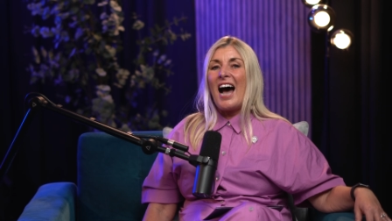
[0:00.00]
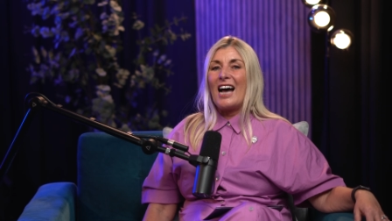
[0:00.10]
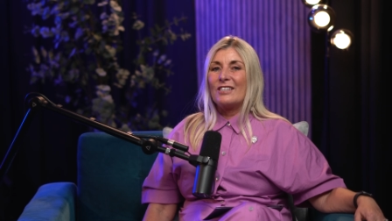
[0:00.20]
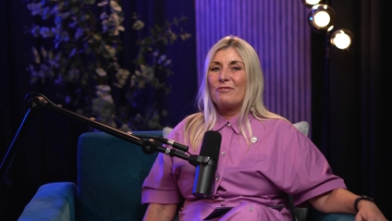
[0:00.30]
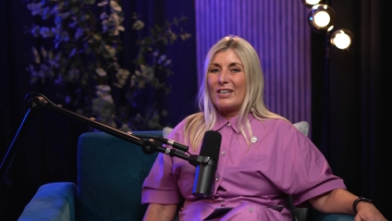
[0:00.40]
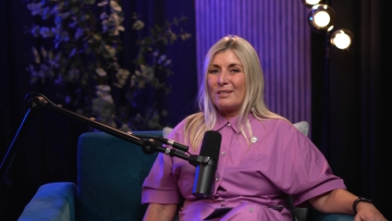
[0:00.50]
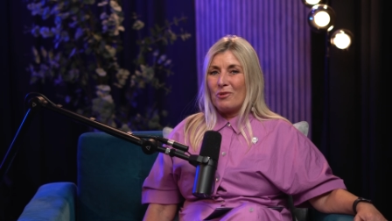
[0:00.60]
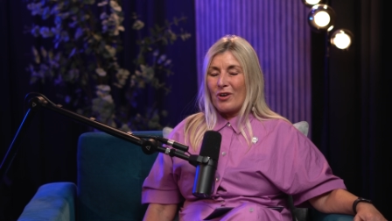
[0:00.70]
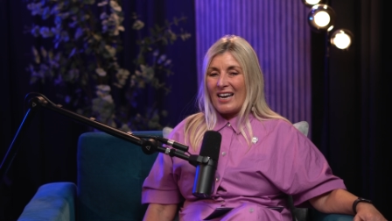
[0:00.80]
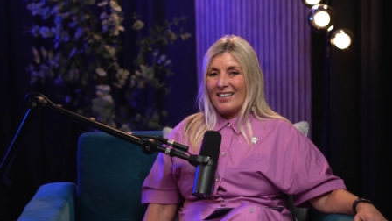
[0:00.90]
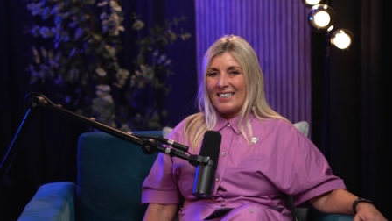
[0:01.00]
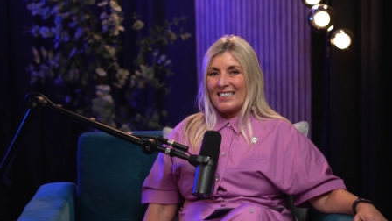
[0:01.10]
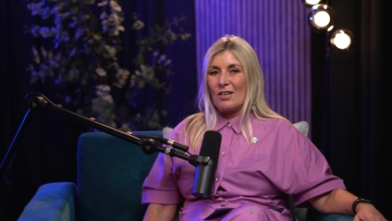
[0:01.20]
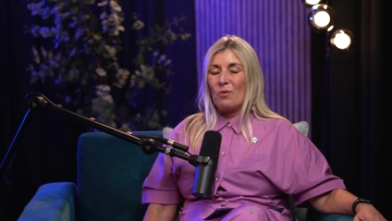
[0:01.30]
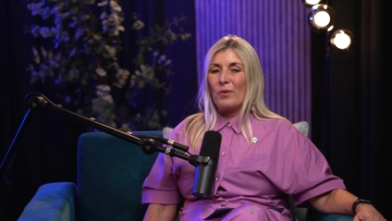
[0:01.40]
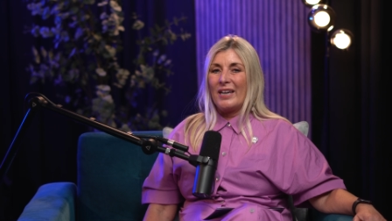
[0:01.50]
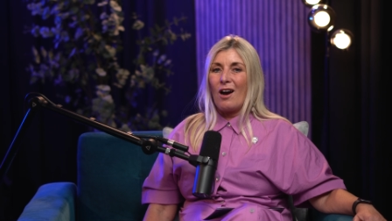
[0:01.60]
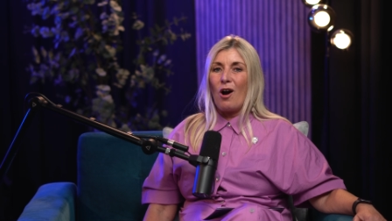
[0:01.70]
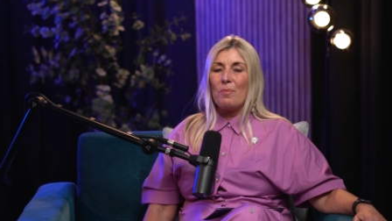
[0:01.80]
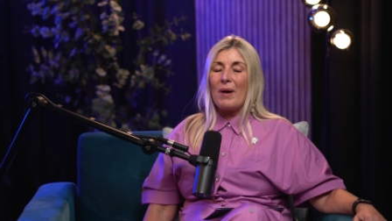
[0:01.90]
And Facebook and LinkedIn, we
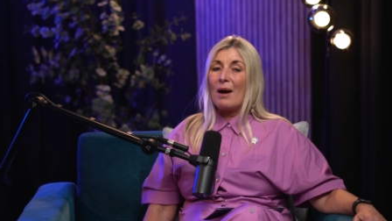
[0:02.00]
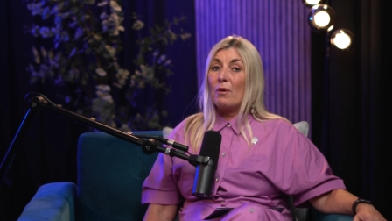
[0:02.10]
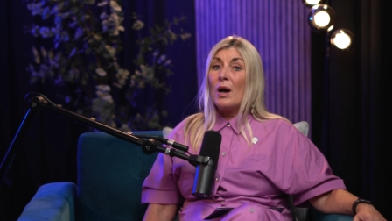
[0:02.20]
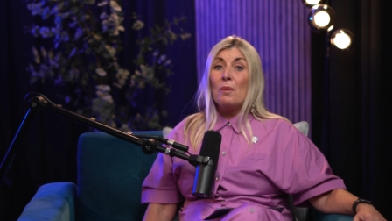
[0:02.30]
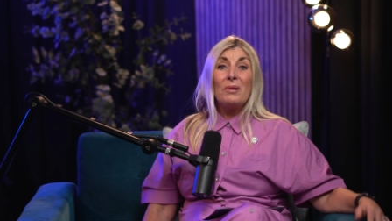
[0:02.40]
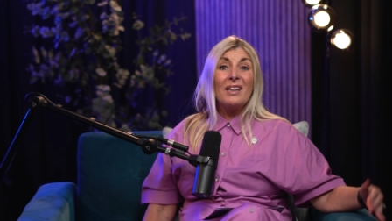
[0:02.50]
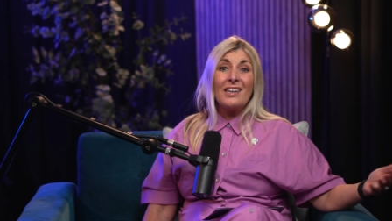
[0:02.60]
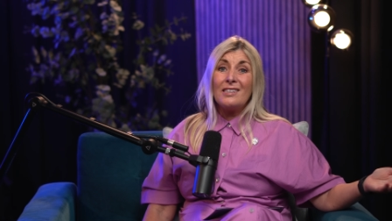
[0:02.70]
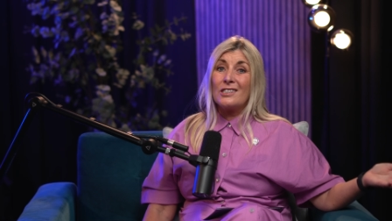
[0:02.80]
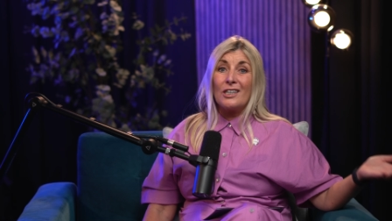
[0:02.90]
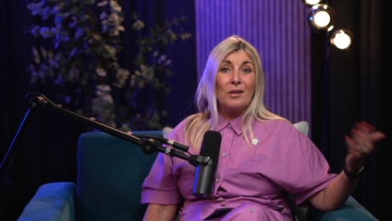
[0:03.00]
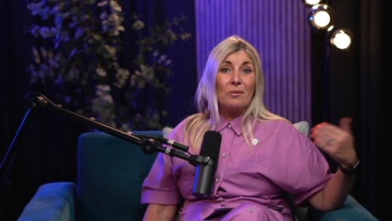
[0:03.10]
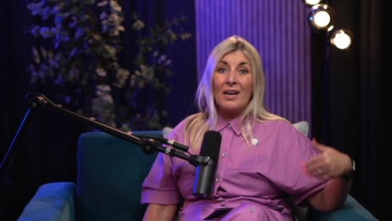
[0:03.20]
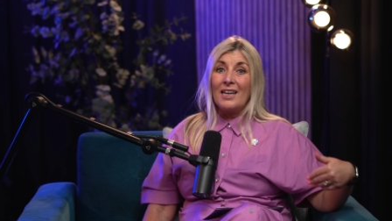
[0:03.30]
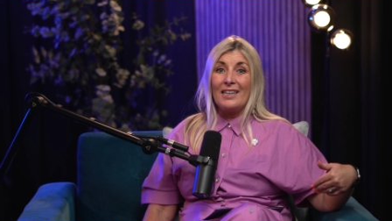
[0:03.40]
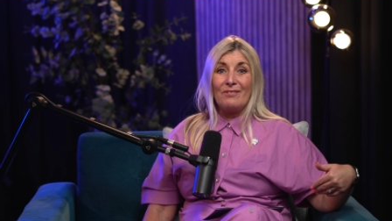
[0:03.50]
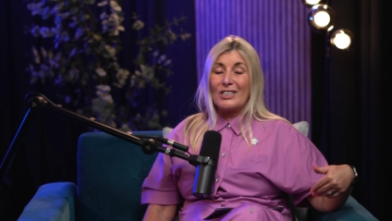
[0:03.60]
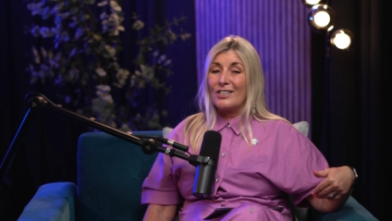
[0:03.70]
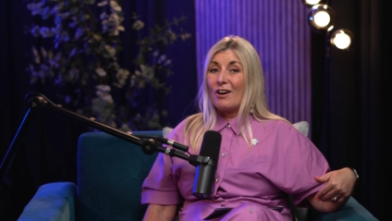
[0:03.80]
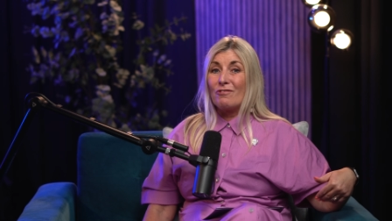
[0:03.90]
are power. Please do leave us
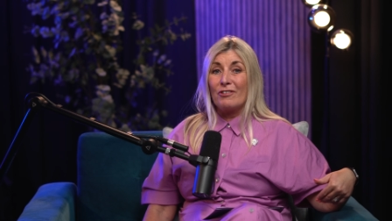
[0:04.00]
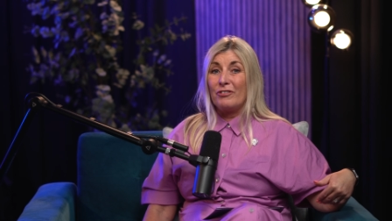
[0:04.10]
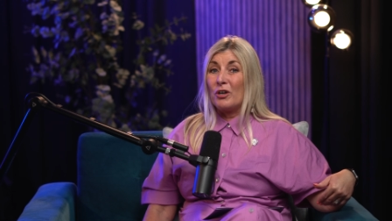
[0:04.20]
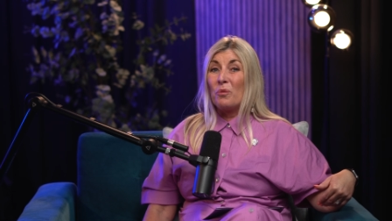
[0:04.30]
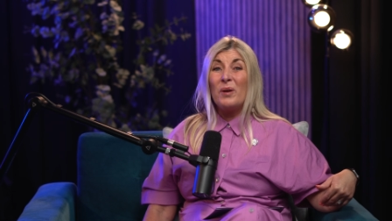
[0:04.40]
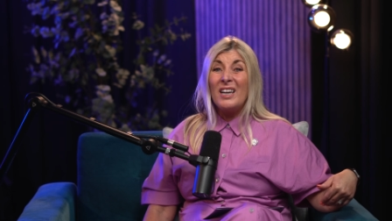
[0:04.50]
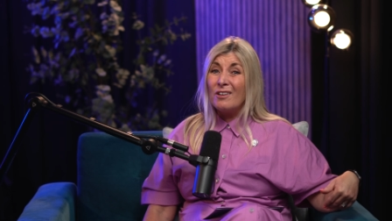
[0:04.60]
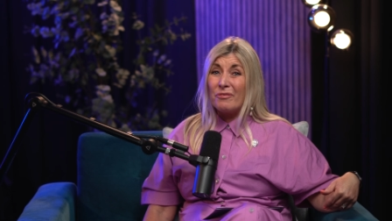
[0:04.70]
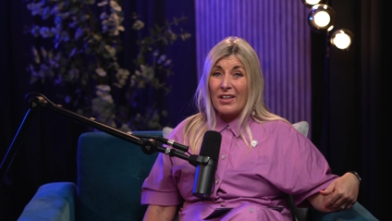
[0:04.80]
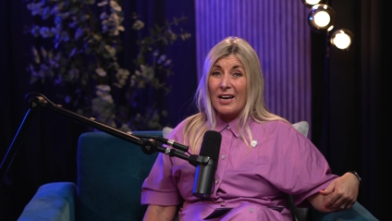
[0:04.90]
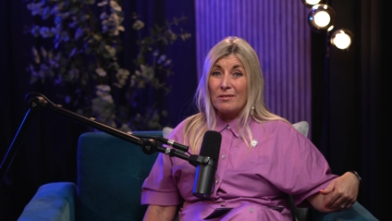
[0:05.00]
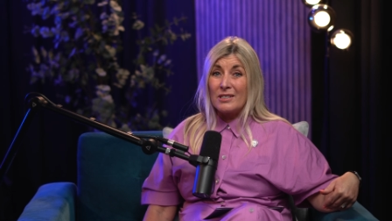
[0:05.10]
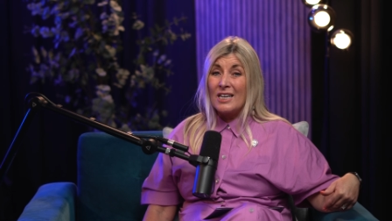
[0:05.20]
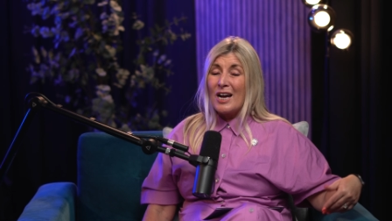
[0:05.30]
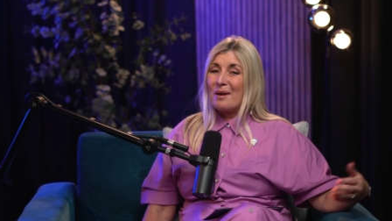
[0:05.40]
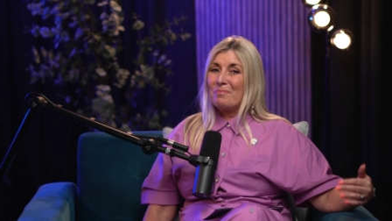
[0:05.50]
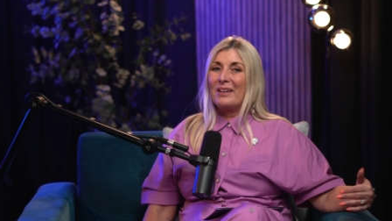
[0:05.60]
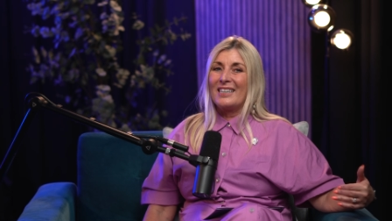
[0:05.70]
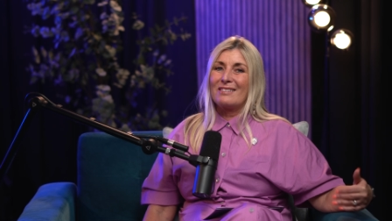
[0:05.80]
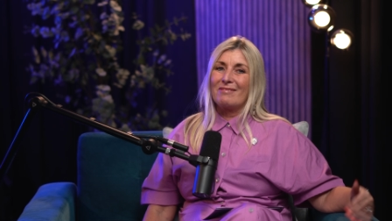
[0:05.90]
a review. We love those. And
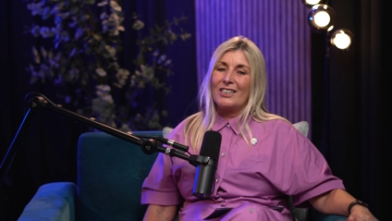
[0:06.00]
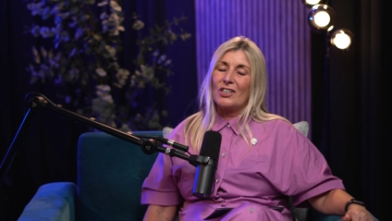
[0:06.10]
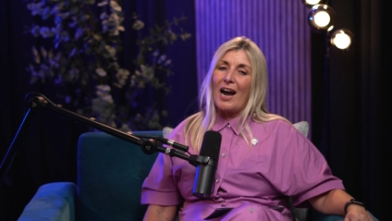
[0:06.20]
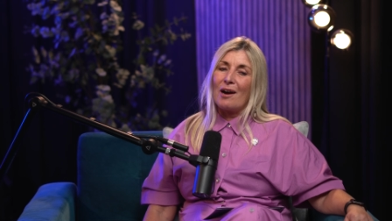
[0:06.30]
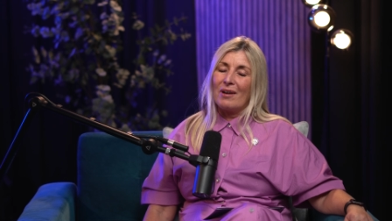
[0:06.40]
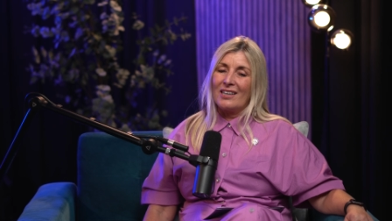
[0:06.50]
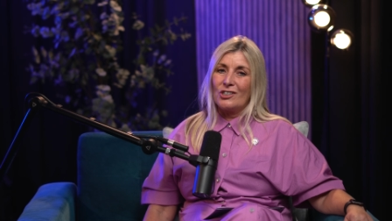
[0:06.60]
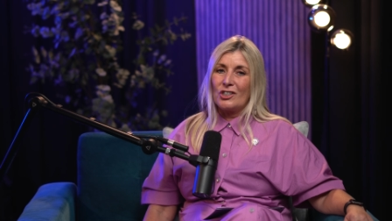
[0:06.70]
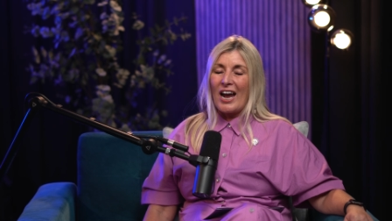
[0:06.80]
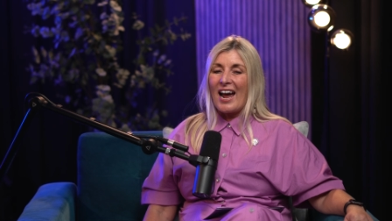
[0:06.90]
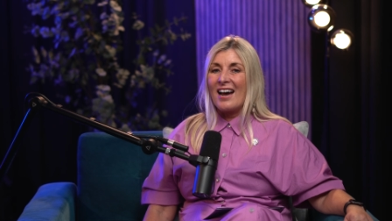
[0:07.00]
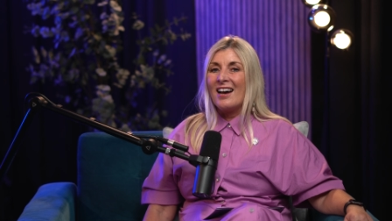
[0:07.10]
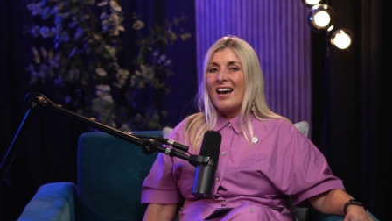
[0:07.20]
please reach out and share